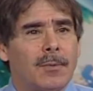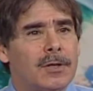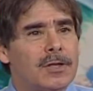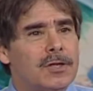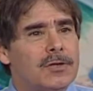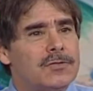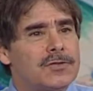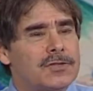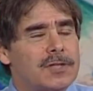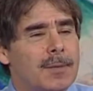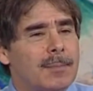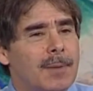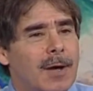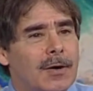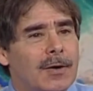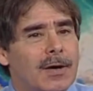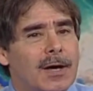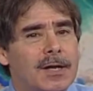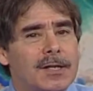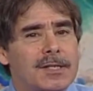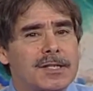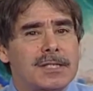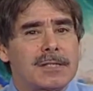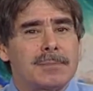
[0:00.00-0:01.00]
Well, you've somehow
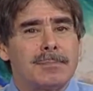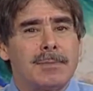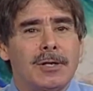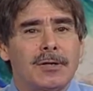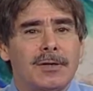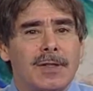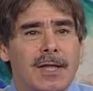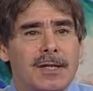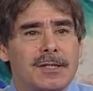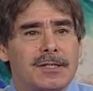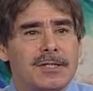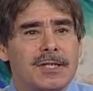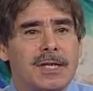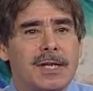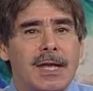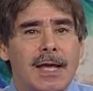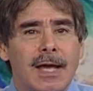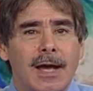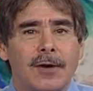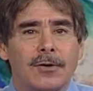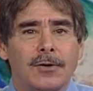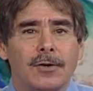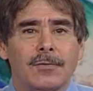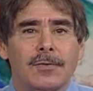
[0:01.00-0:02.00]
got to smear that
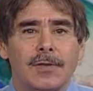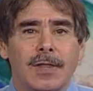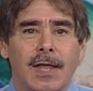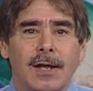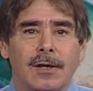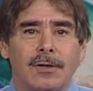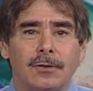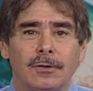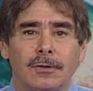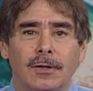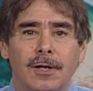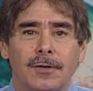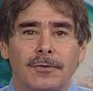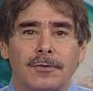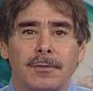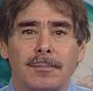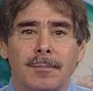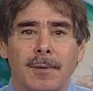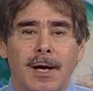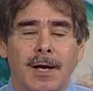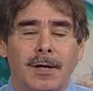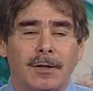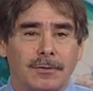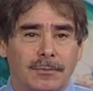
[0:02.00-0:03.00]
city out over that whole
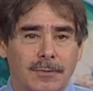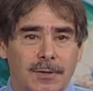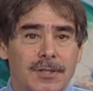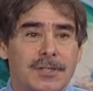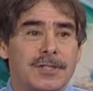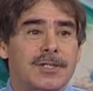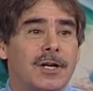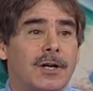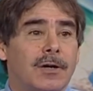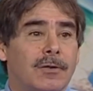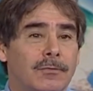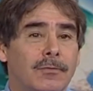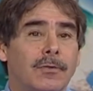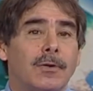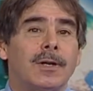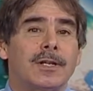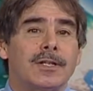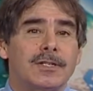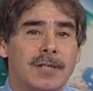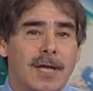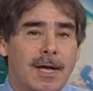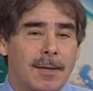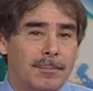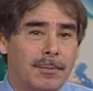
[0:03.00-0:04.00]
100-mile grid cell, for
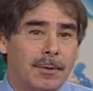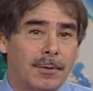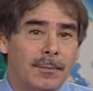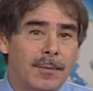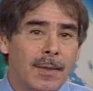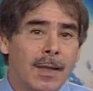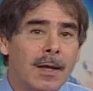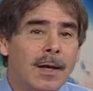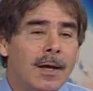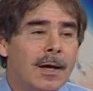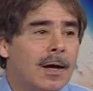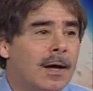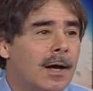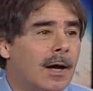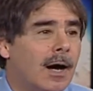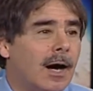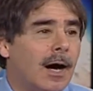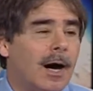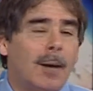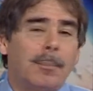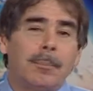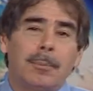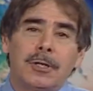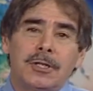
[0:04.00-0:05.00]
example.
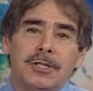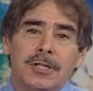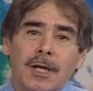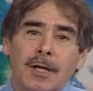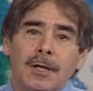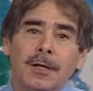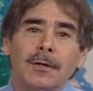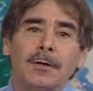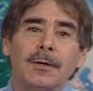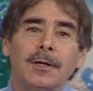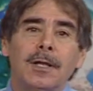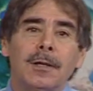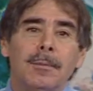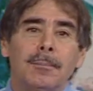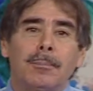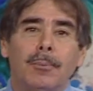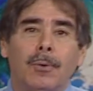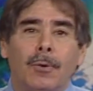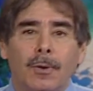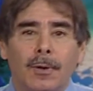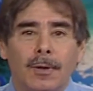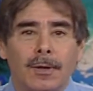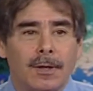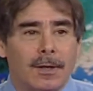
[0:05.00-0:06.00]
A particularly
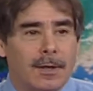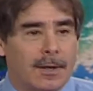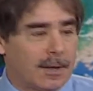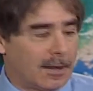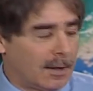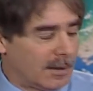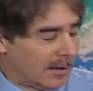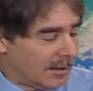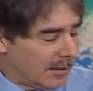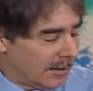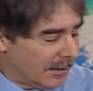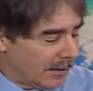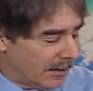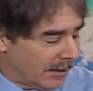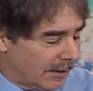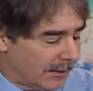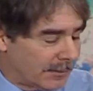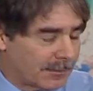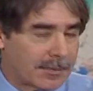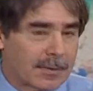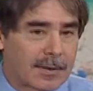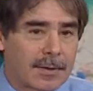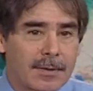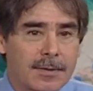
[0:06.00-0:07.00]
important
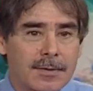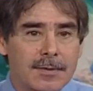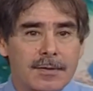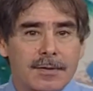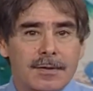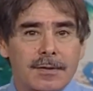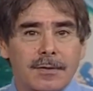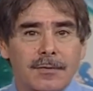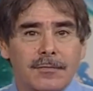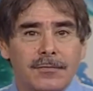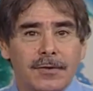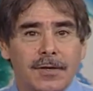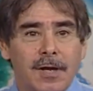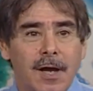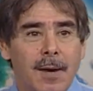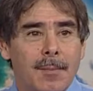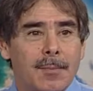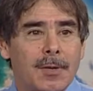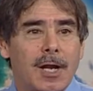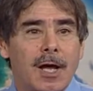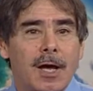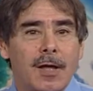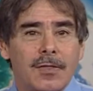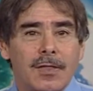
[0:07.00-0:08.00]

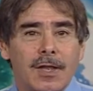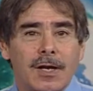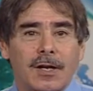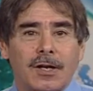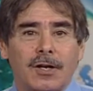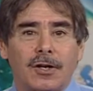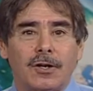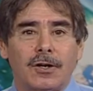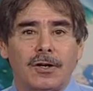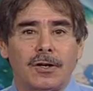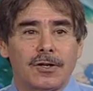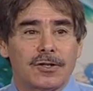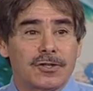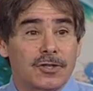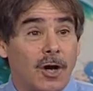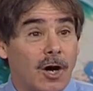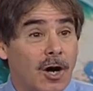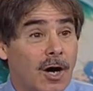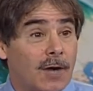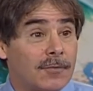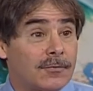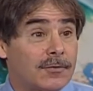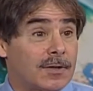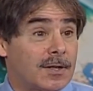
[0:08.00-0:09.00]
phenomenon that occurs
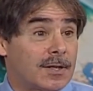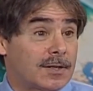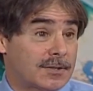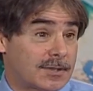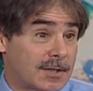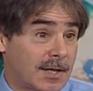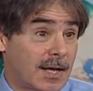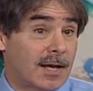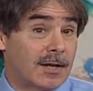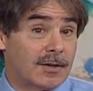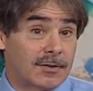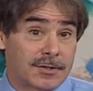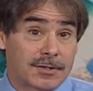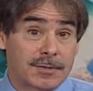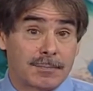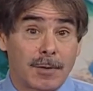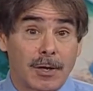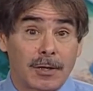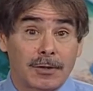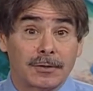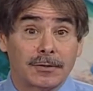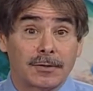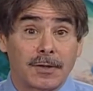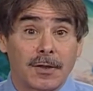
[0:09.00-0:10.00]
often at scales
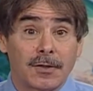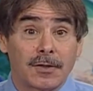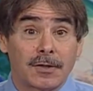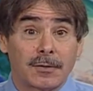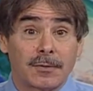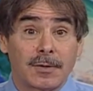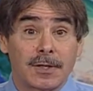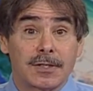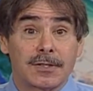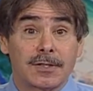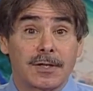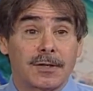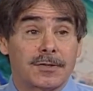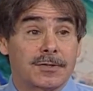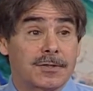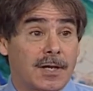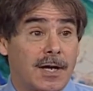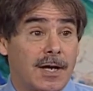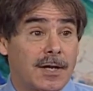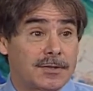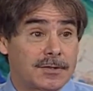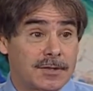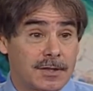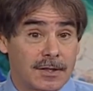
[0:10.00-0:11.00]
smaller than the grid cell
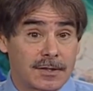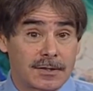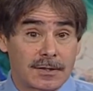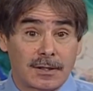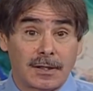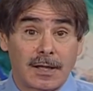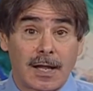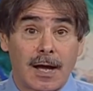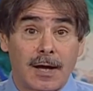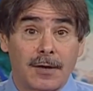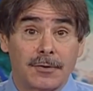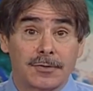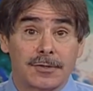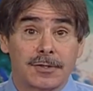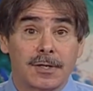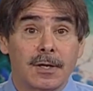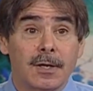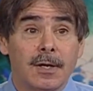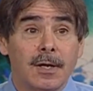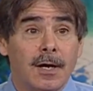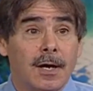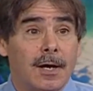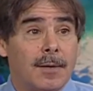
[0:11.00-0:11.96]
size is clouds.